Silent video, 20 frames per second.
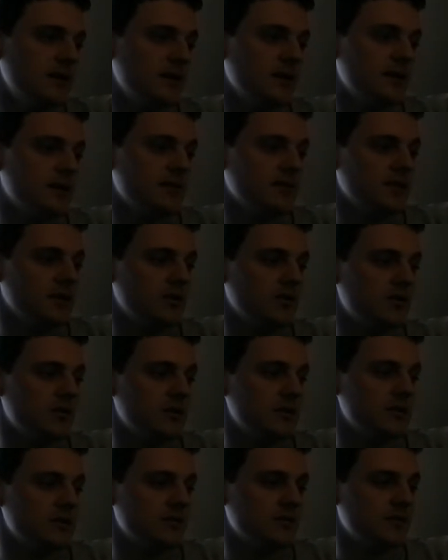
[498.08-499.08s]
giving all
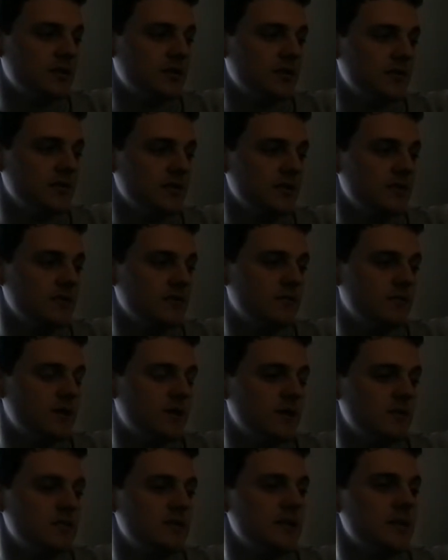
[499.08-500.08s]
those involved a
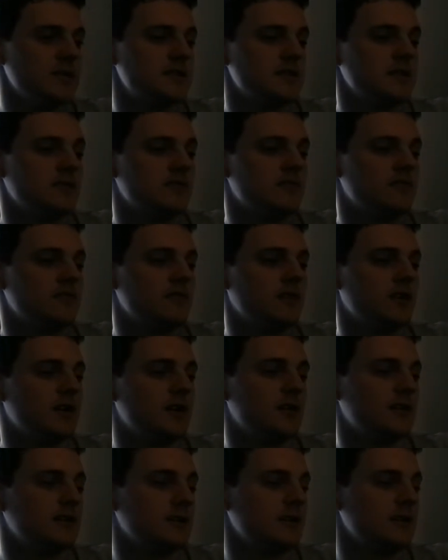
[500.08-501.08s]
unified objective
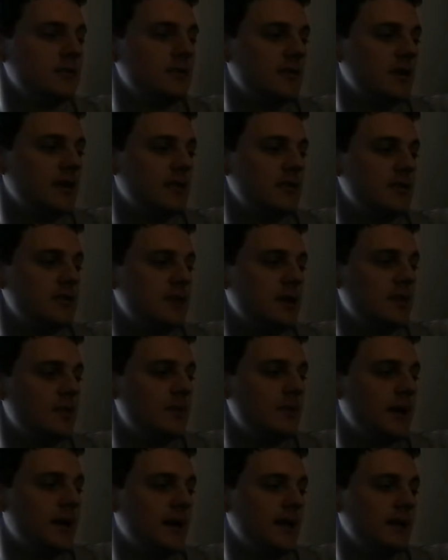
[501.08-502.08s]
rather than if there was no
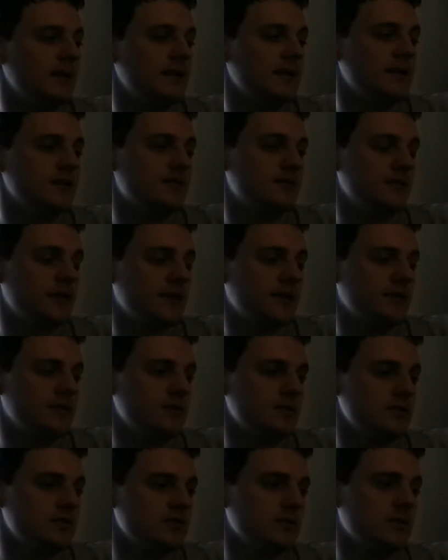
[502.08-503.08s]
plan and different
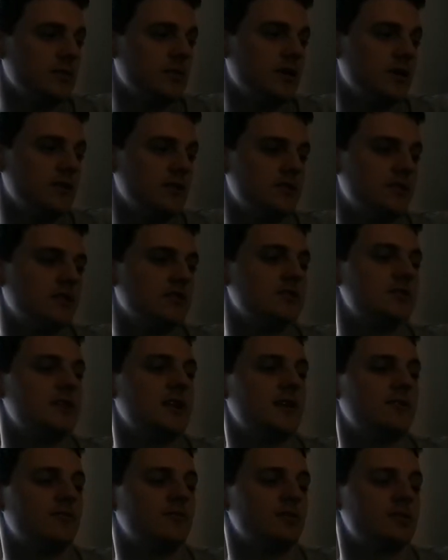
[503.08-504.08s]
levels of command told
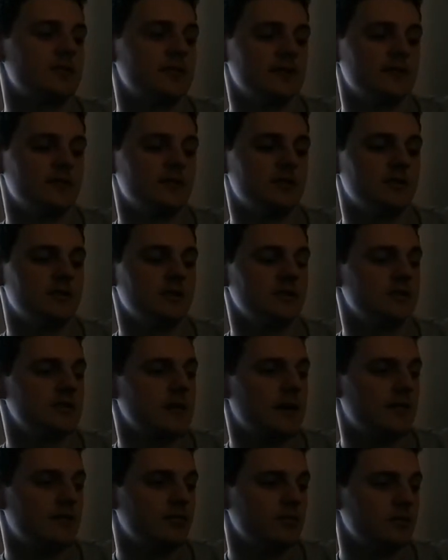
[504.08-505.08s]
separate teams to
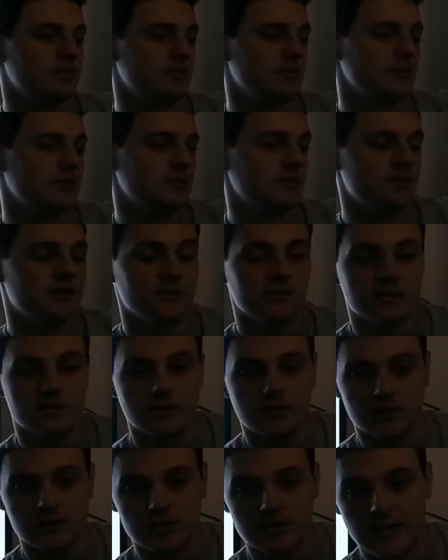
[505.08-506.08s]

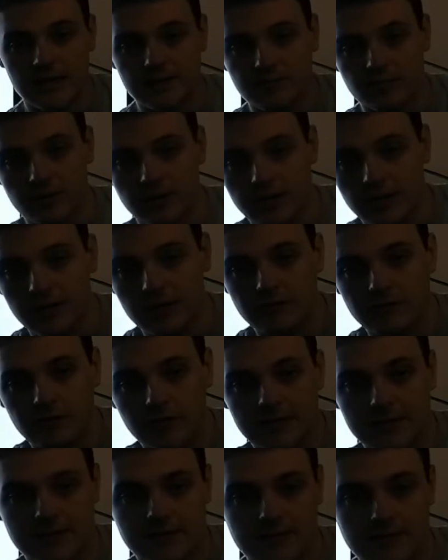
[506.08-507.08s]
do separate and
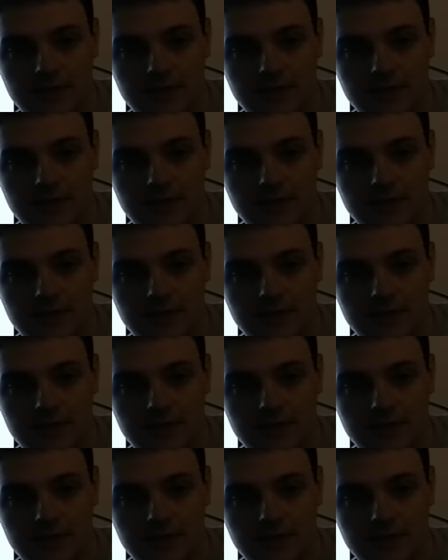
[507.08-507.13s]
unrelated